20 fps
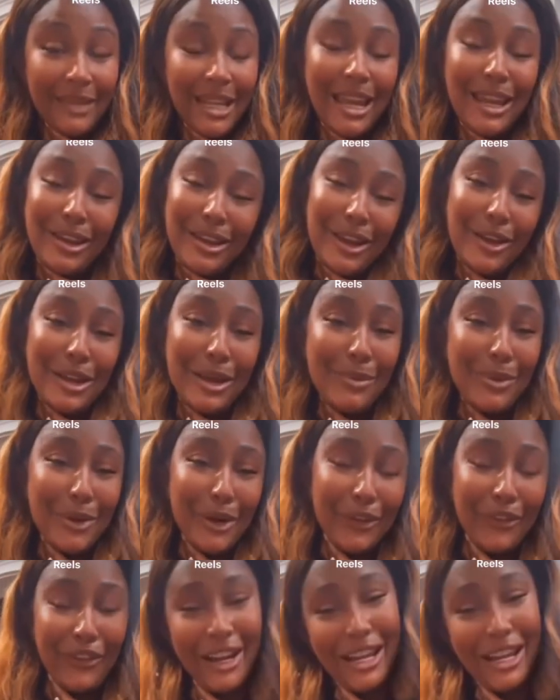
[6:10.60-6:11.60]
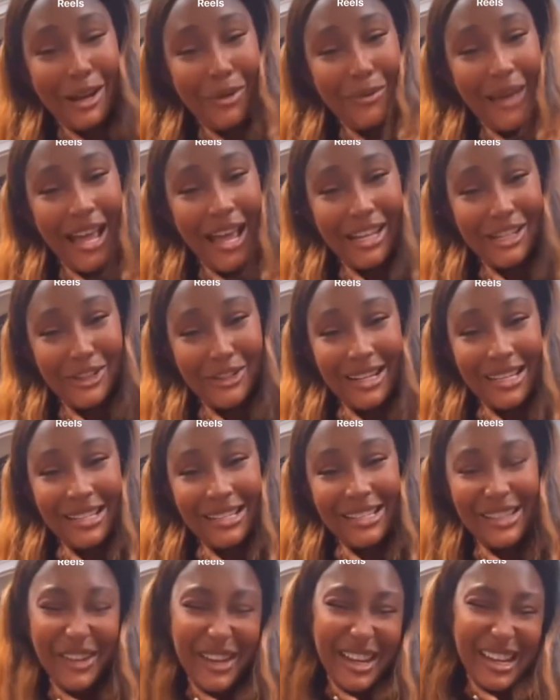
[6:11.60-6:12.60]
And you know, your boyfriend know my address,
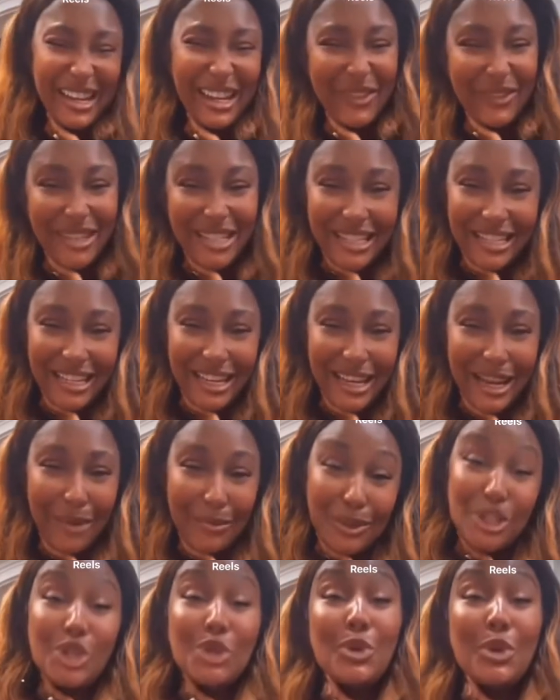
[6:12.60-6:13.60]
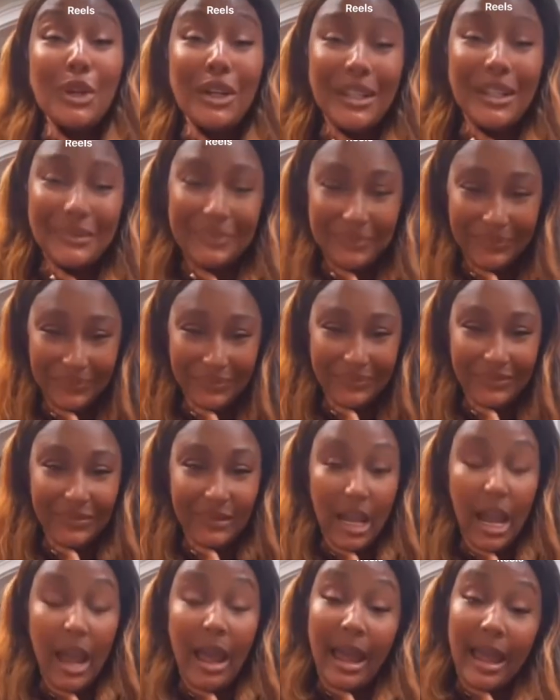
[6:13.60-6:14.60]
so he'll give it to you, I'm sure.
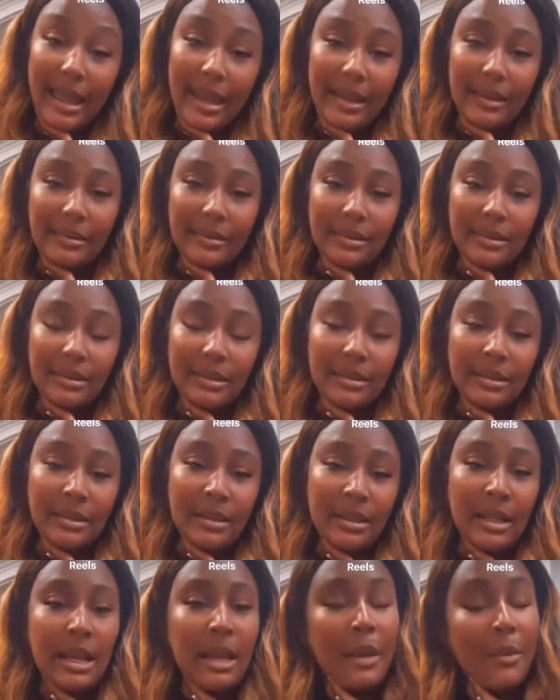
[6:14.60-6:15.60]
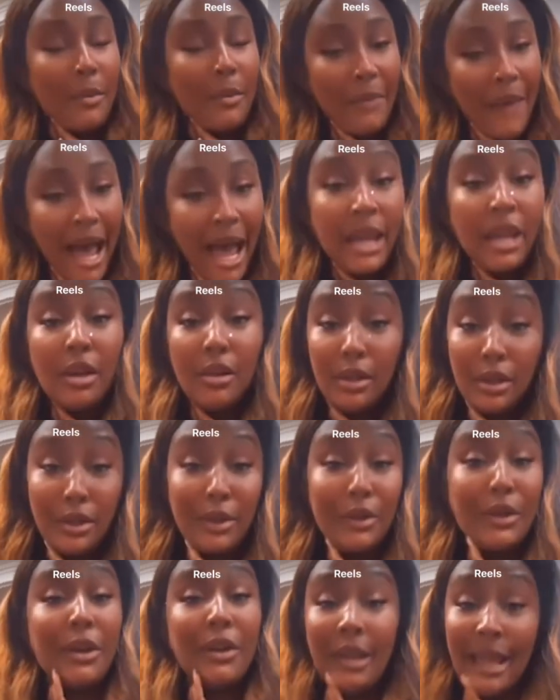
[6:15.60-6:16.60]
All right? Mind your
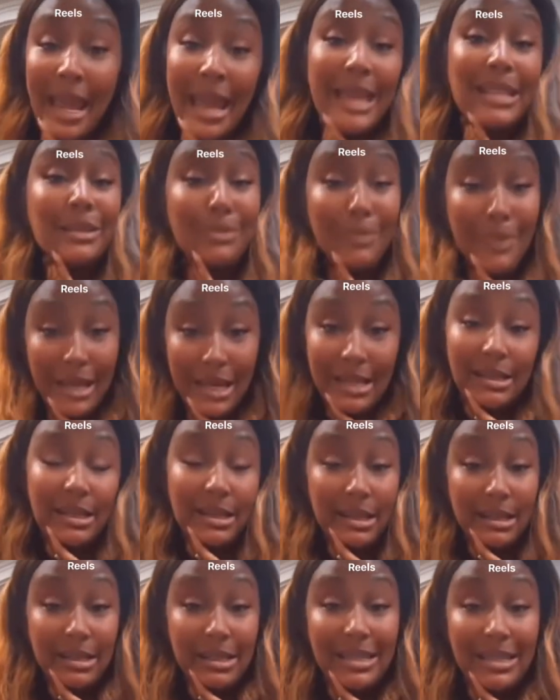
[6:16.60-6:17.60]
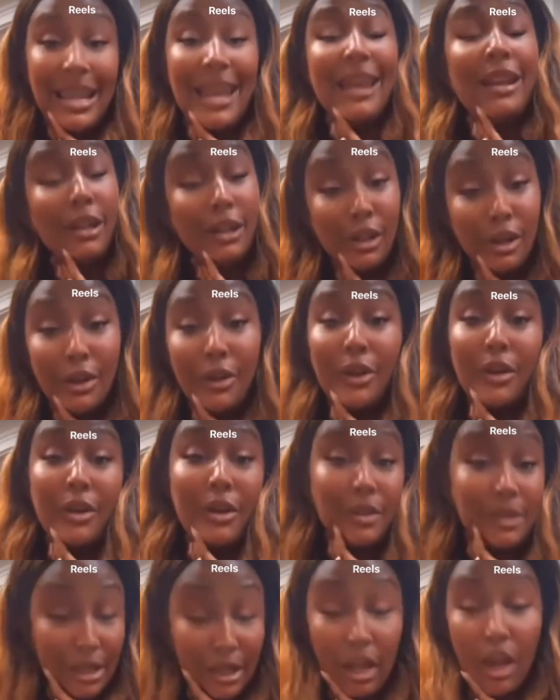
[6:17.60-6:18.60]
little girl ass business. Stay in the little
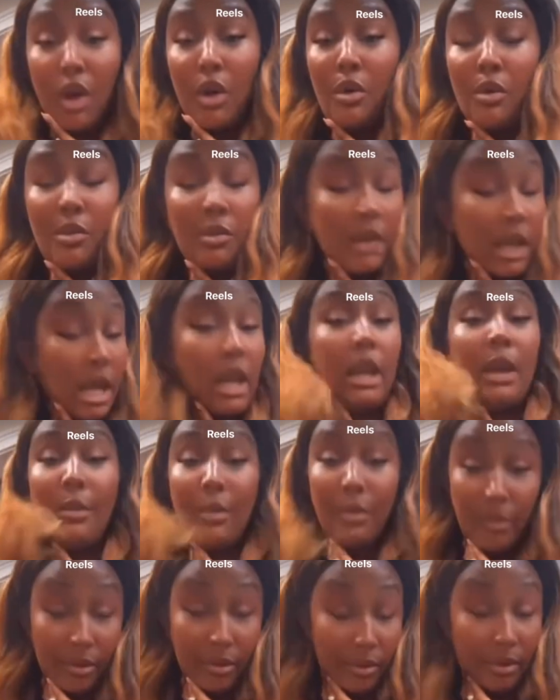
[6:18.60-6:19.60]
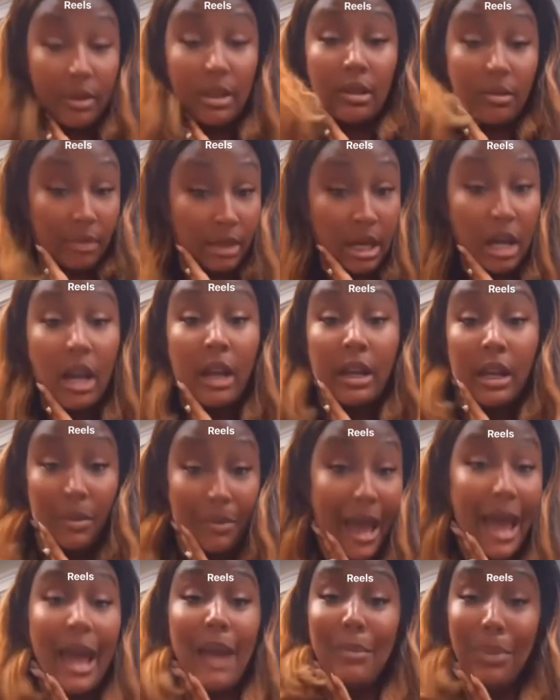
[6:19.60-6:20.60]
girl slow
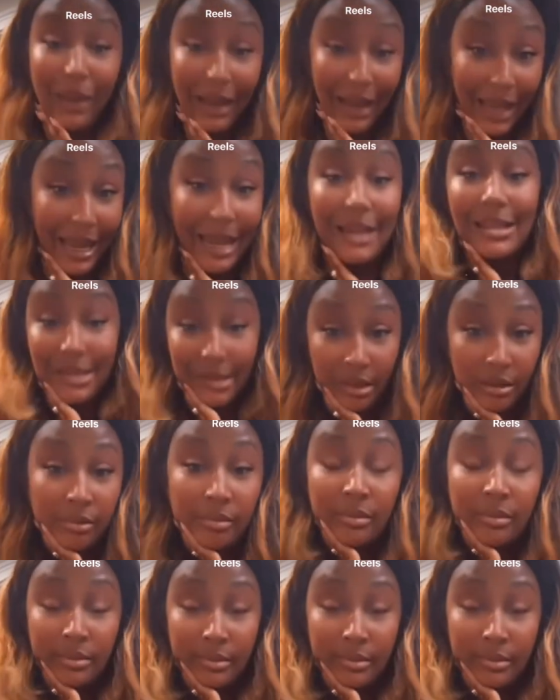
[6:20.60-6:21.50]
concubine place